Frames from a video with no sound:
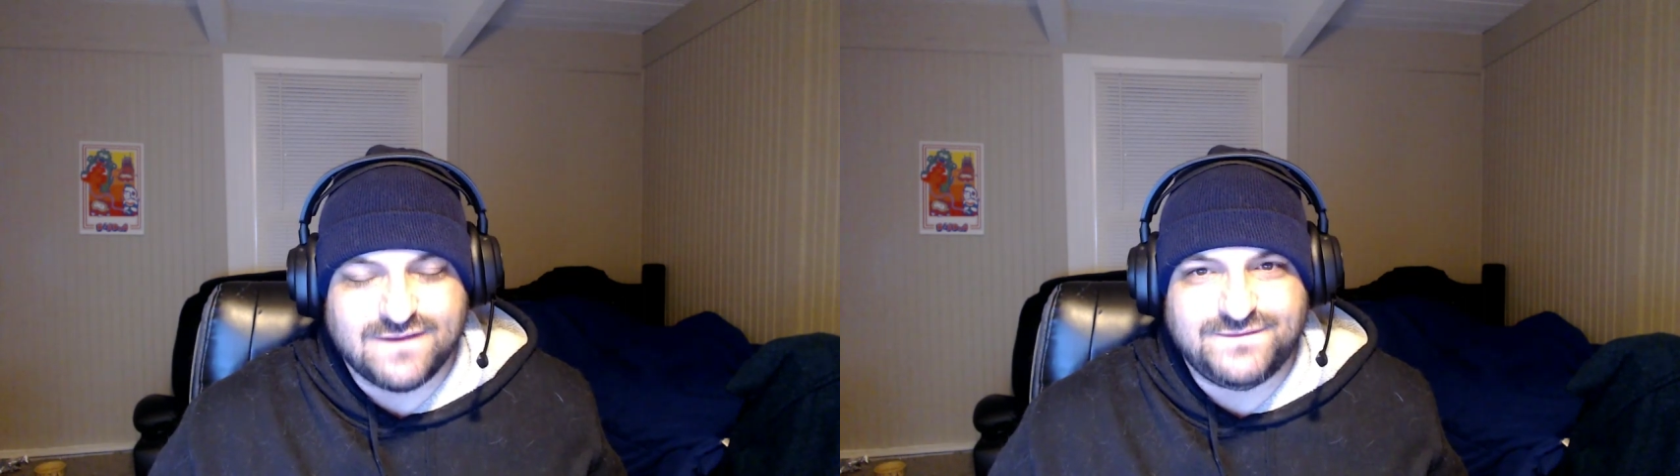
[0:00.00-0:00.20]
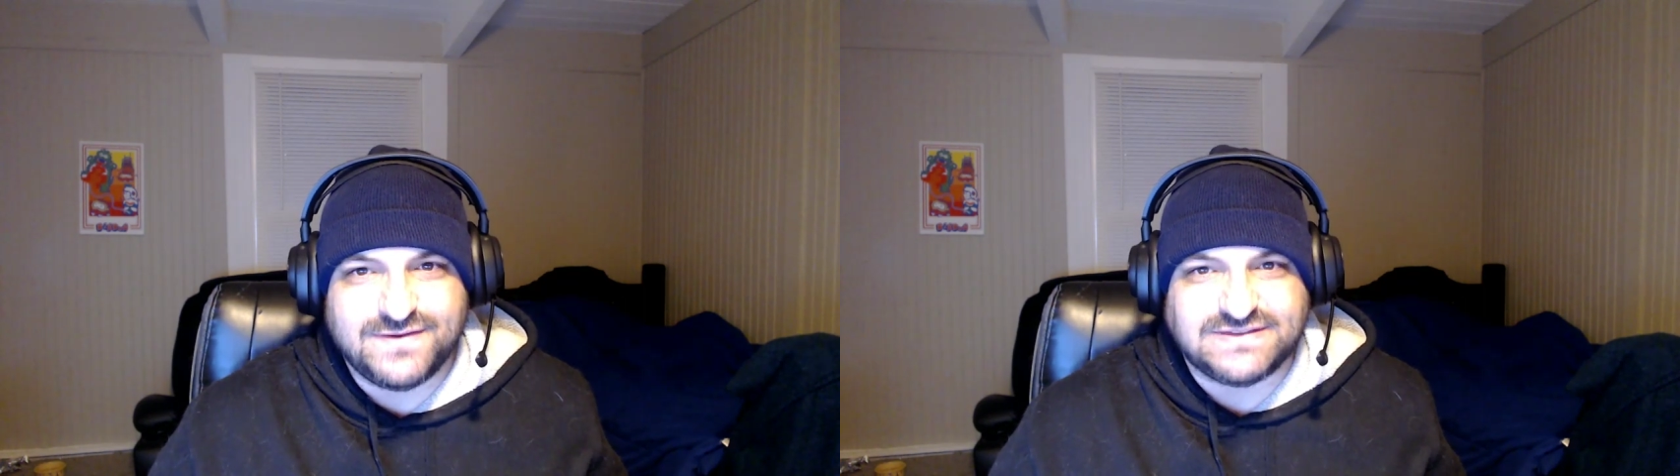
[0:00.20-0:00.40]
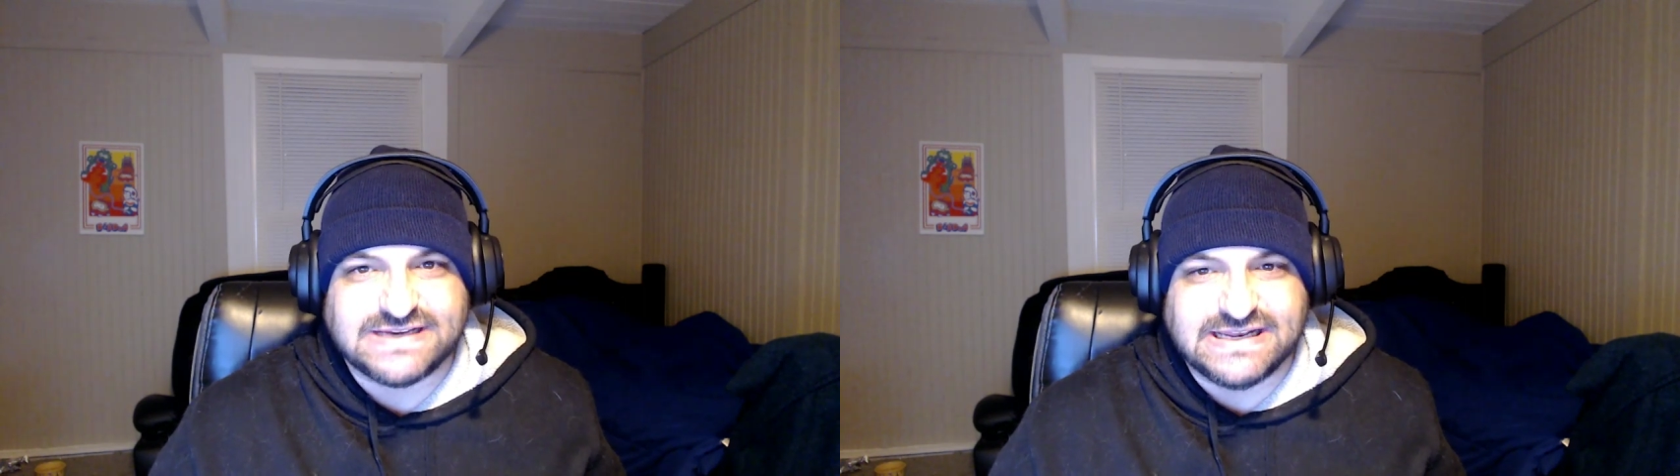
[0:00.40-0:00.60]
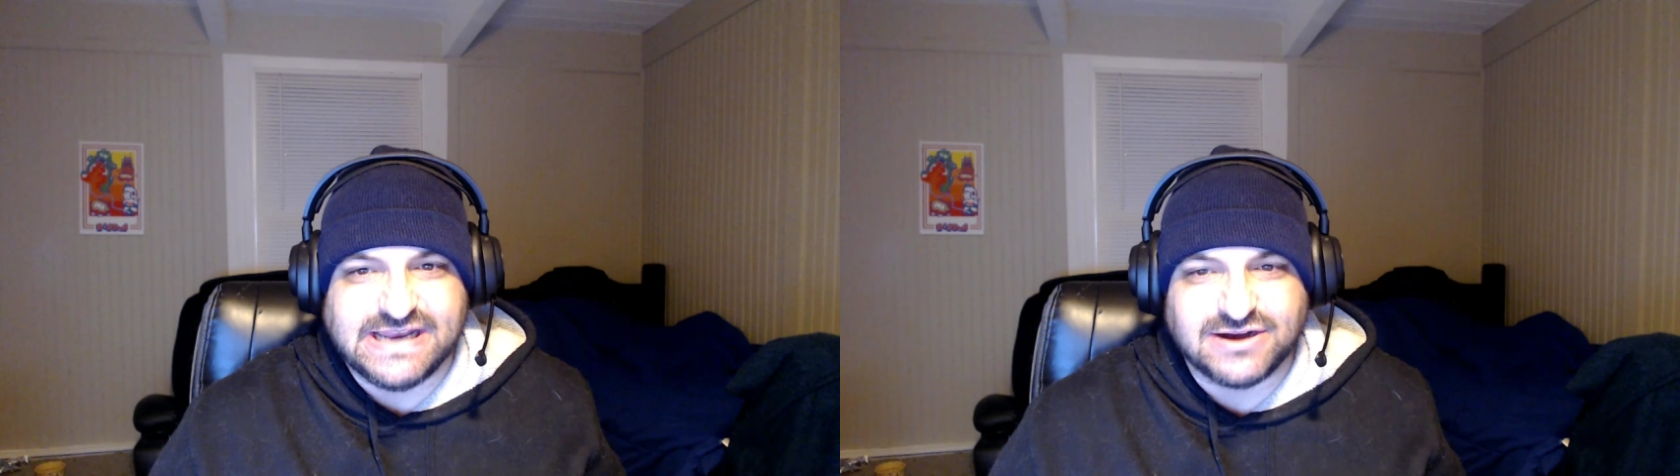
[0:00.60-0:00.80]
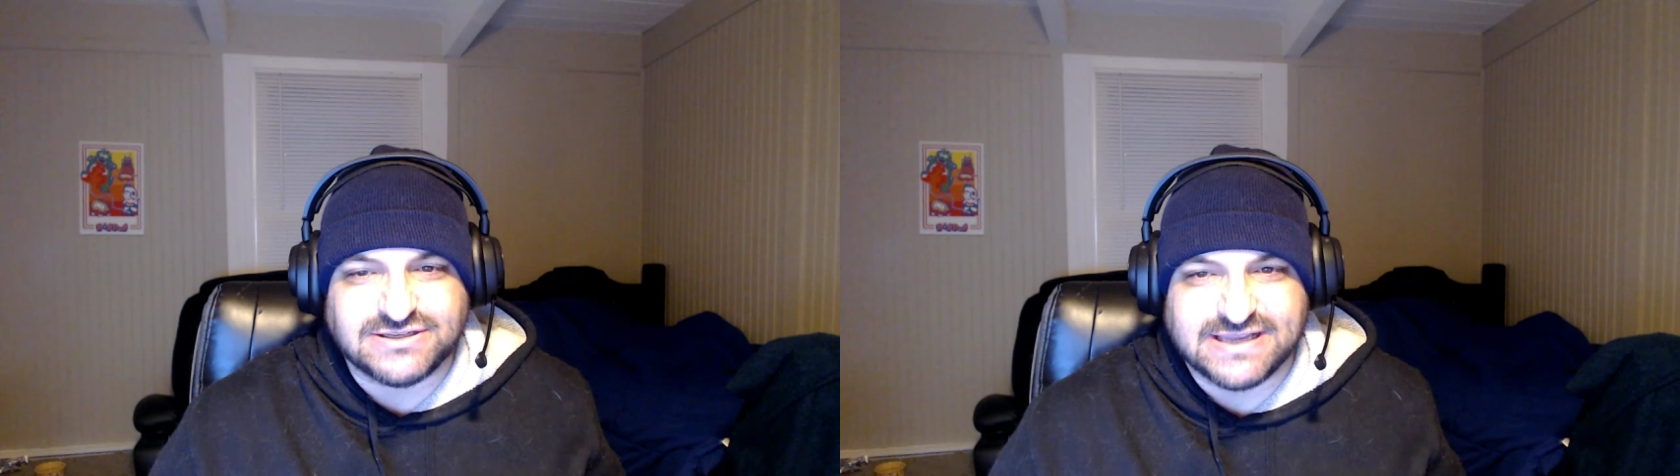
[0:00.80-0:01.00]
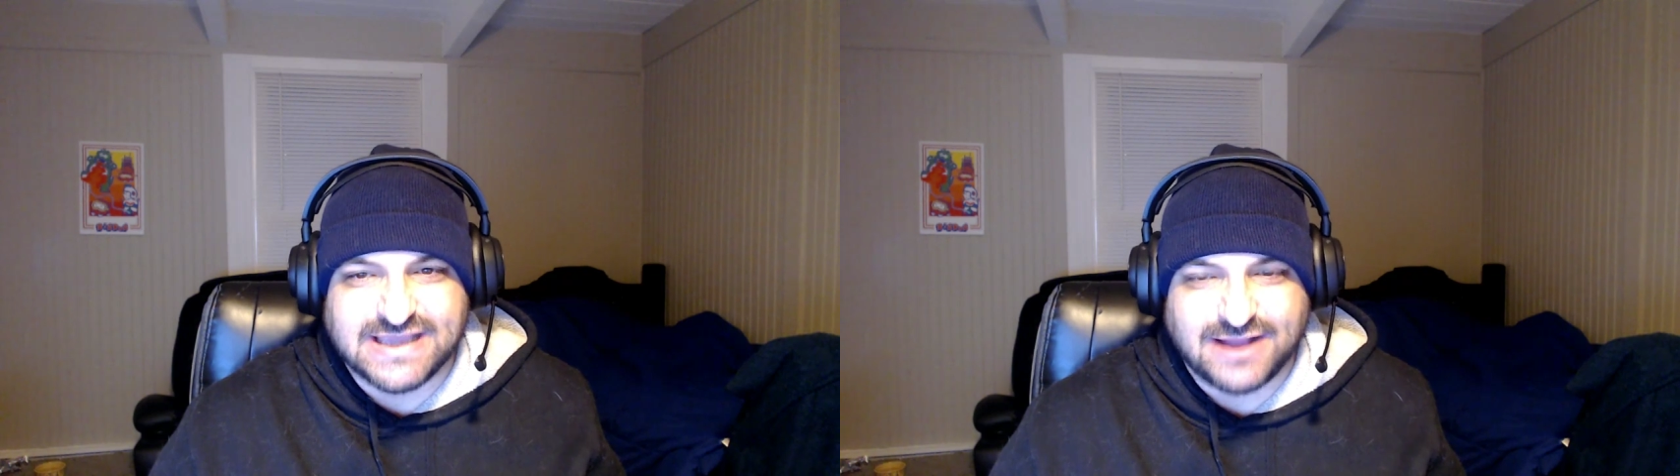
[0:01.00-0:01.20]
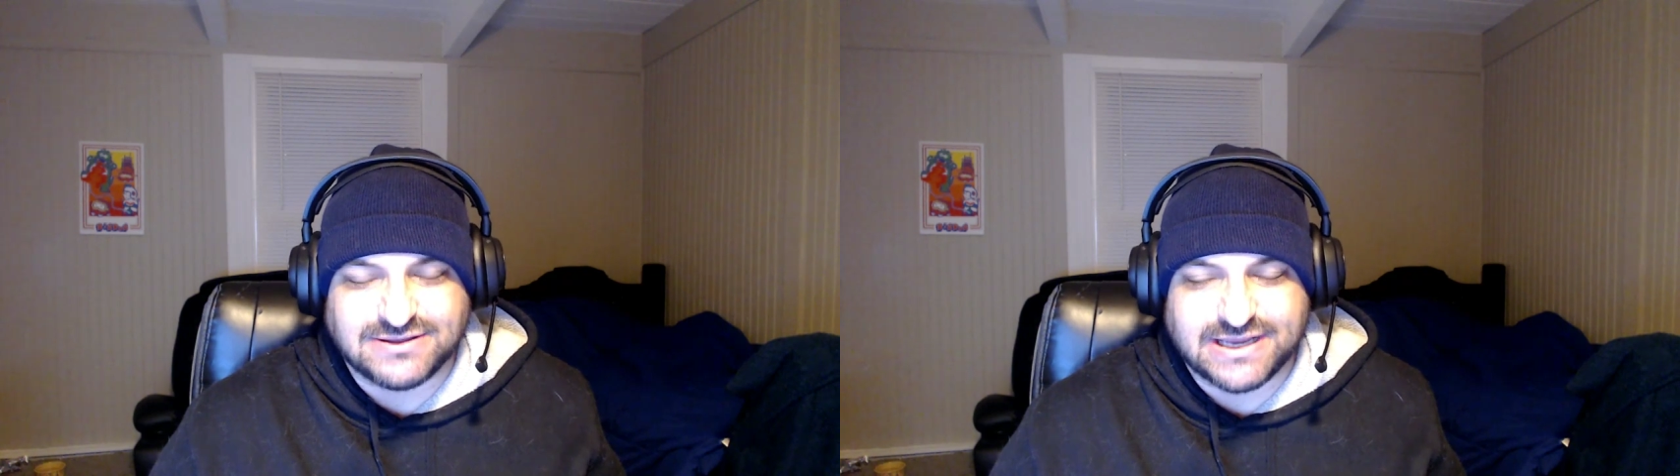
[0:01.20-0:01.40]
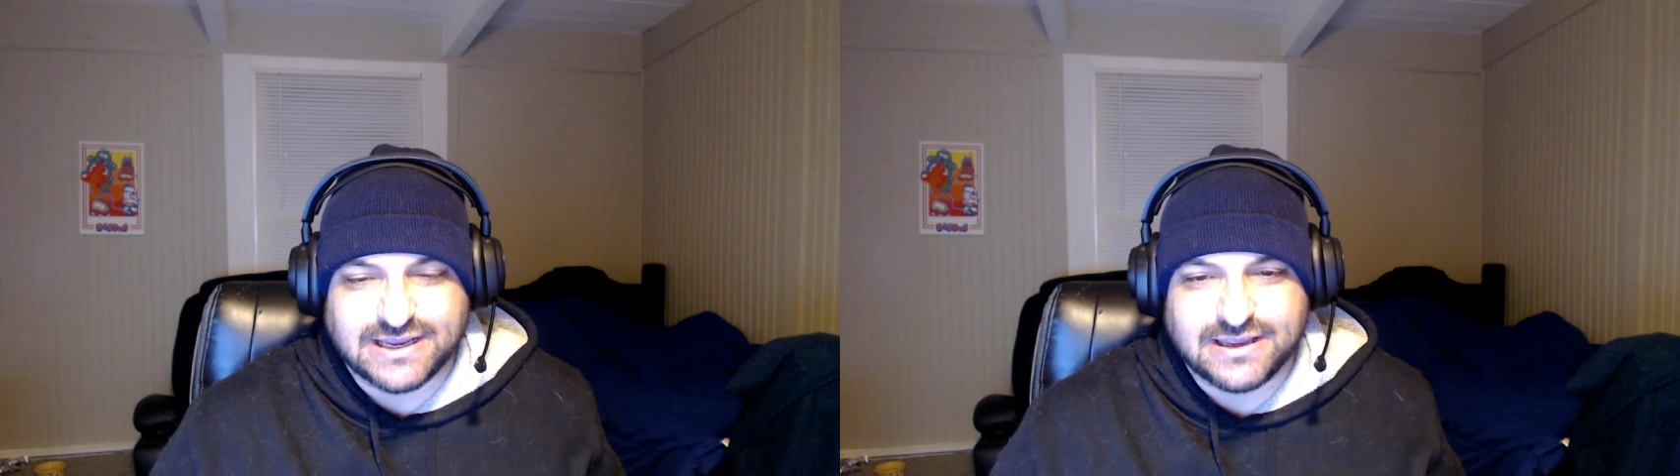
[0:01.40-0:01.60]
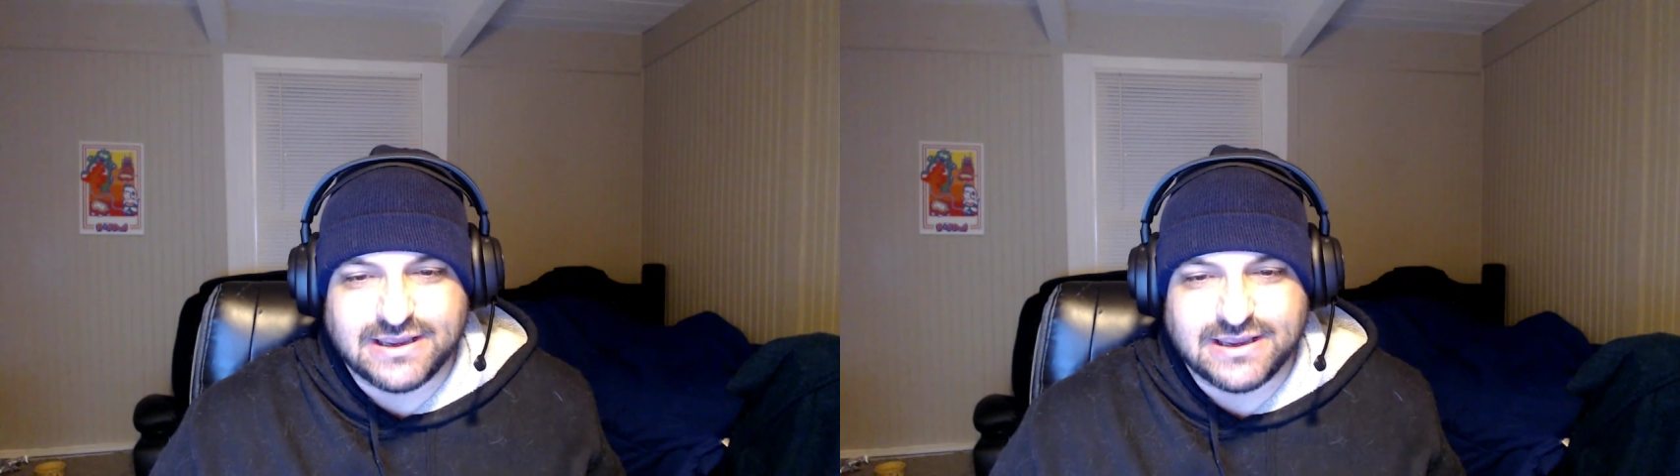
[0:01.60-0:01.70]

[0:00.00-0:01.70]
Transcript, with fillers: 15 Years and Counting